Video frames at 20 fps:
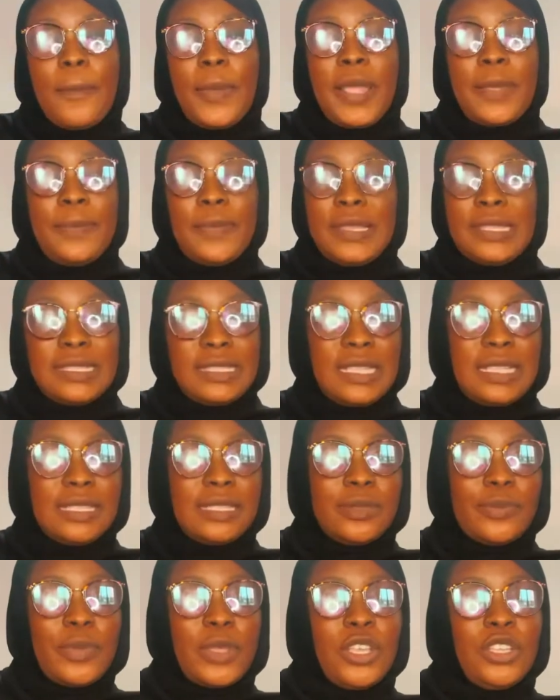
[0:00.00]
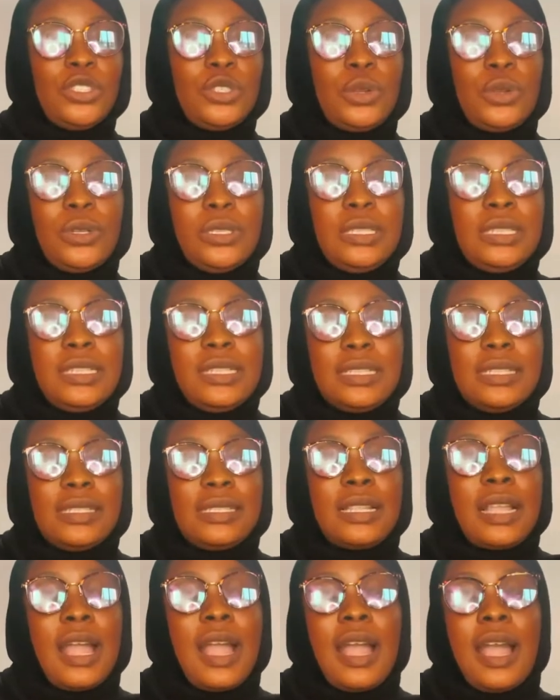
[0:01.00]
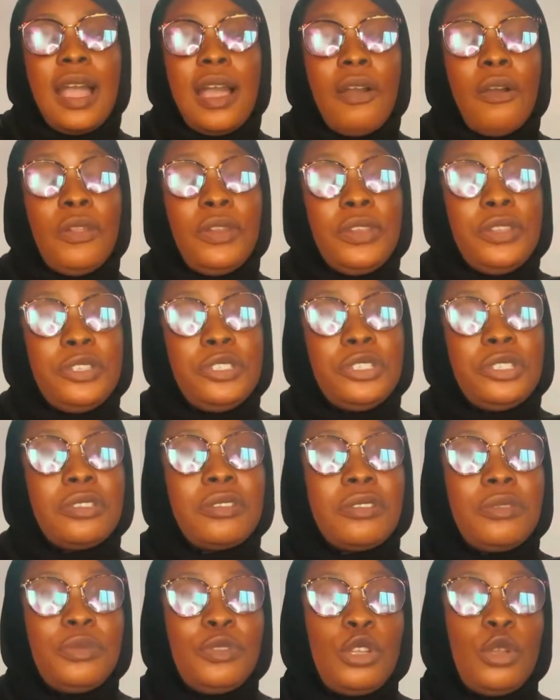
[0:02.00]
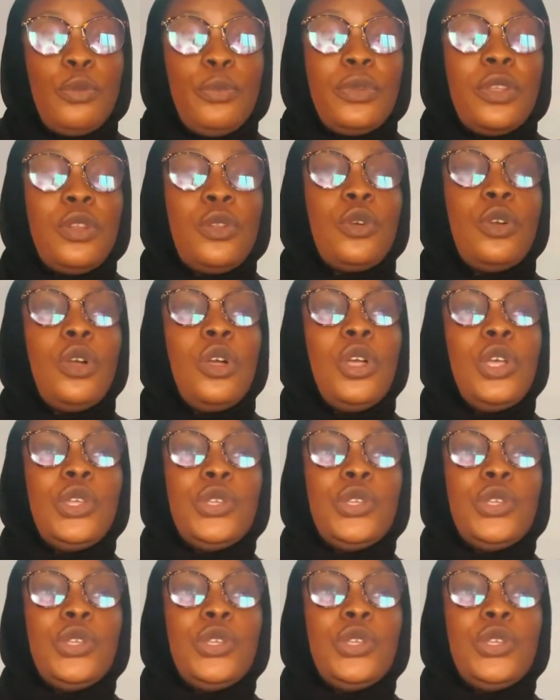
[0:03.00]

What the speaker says: my business page on the description below.